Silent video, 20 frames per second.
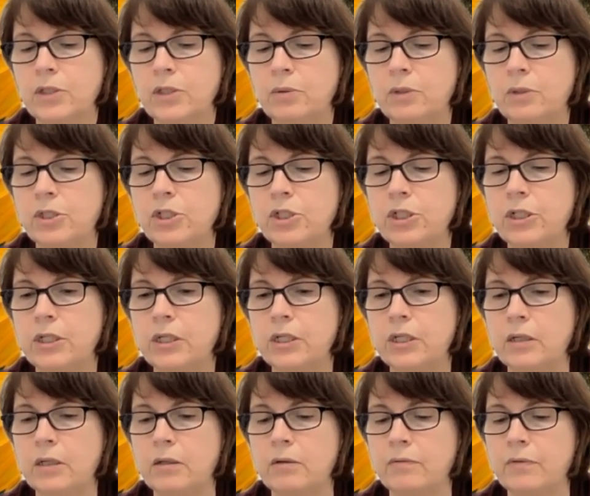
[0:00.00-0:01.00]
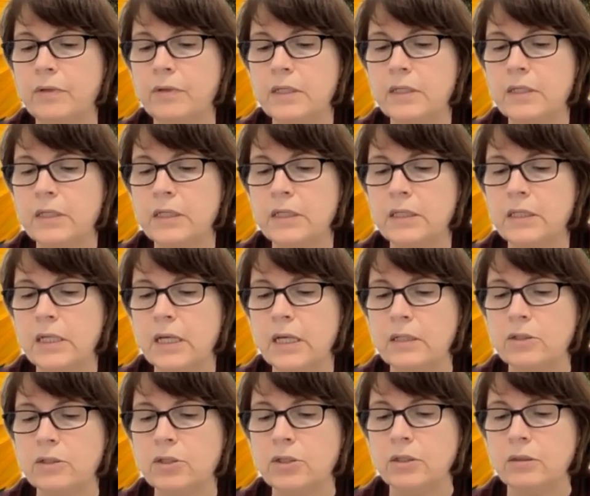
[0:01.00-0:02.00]
to achieve this
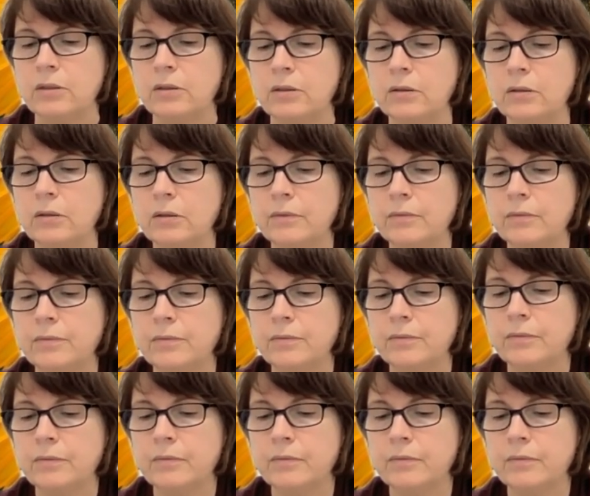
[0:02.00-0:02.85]
intention.